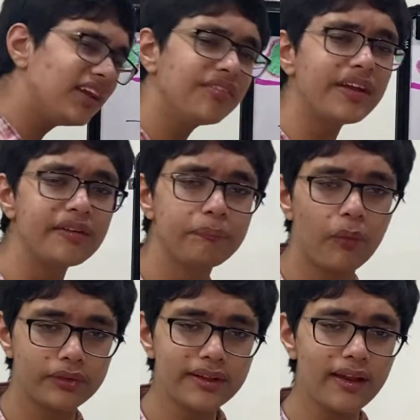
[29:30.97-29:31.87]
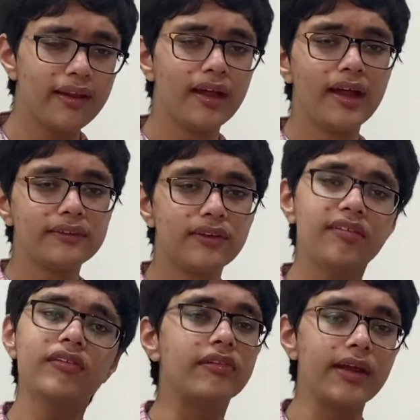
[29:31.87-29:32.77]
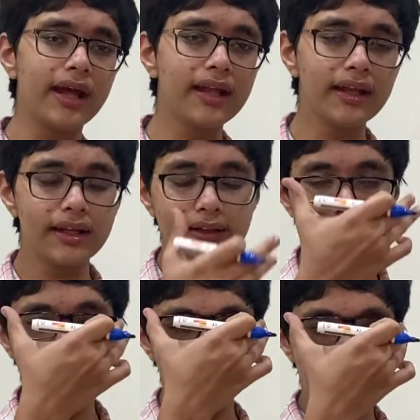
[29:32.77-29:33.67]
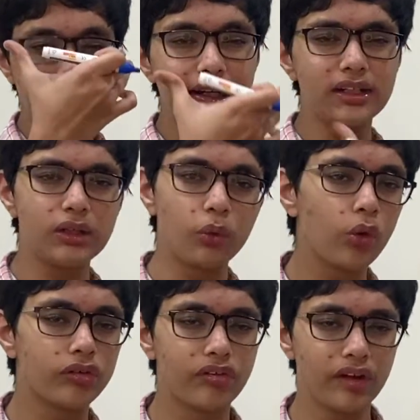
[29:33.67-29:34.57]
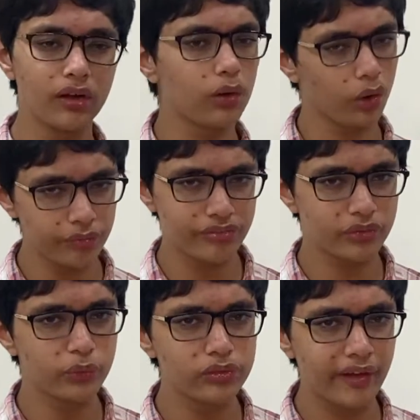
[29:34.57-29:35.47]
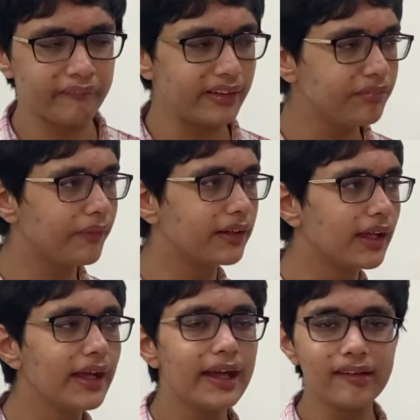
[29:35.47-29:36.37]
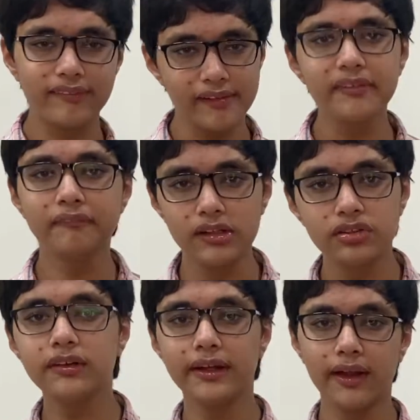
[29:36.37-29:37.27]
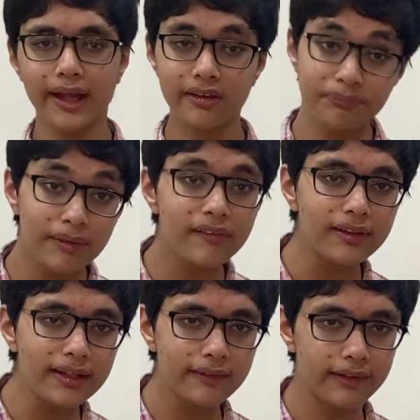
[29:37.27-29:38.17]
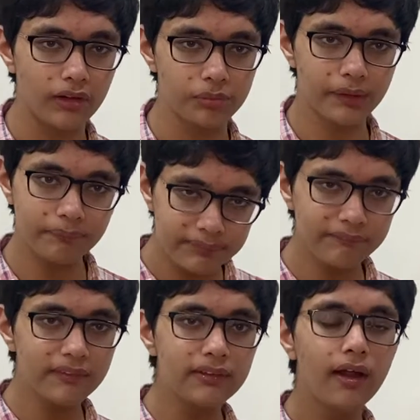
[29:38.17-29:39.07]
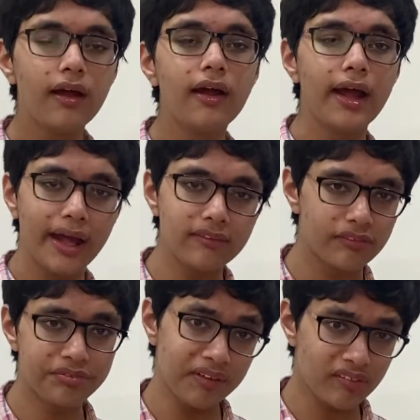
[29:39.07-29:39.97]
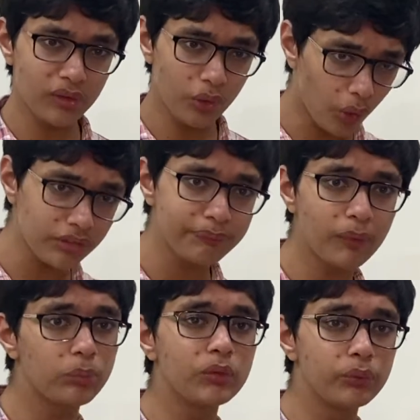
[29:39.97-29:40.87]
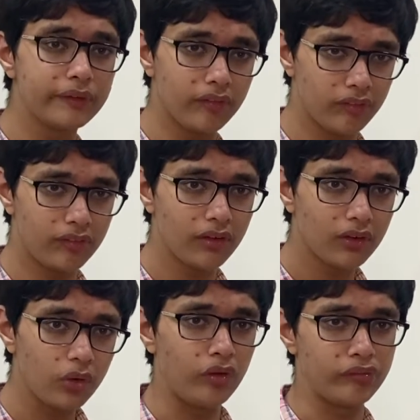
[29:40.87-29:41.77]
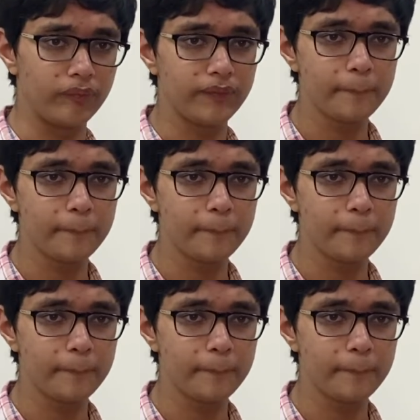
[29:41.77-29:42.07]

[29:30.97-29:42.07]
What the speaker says: very important. This is there in class 8 notes in a lot of schools, I believe, but is never mentioned explicitly in the textbook, and people hence face a lot of problem with this concept.